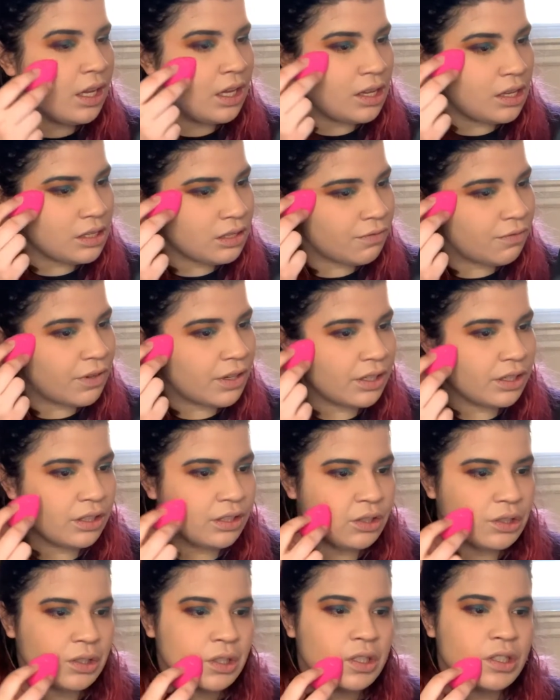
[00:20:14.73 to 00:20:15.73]
Is
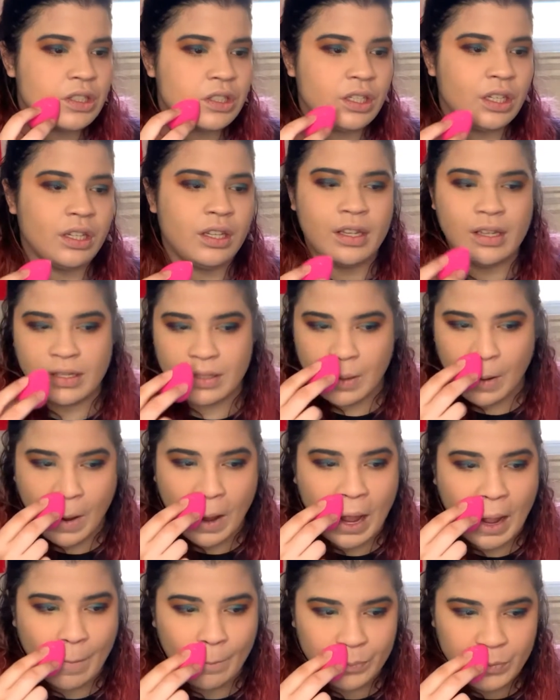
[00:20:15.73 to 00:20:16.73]
Vonnegut a genius?
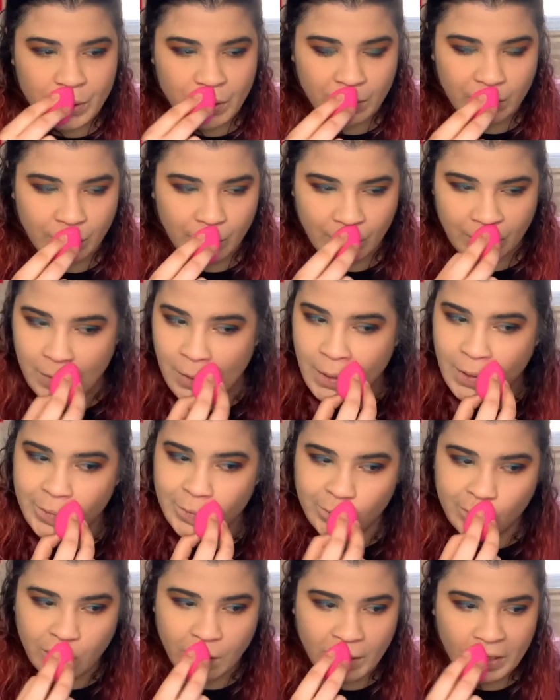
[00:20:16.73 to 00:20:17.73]
Absolutely,
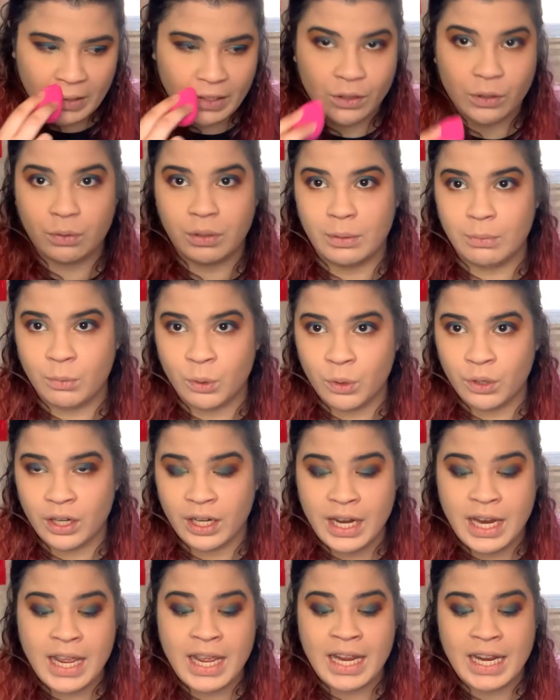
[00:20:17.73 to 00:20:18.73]
couldn't agree
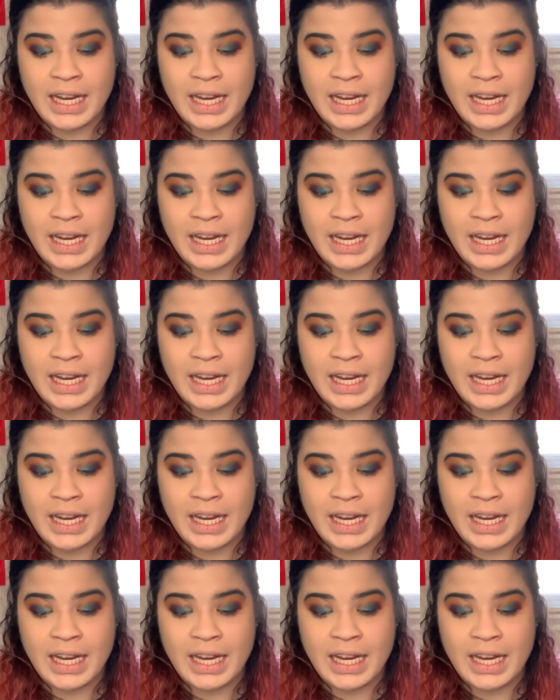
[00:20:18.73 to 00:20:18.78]
more.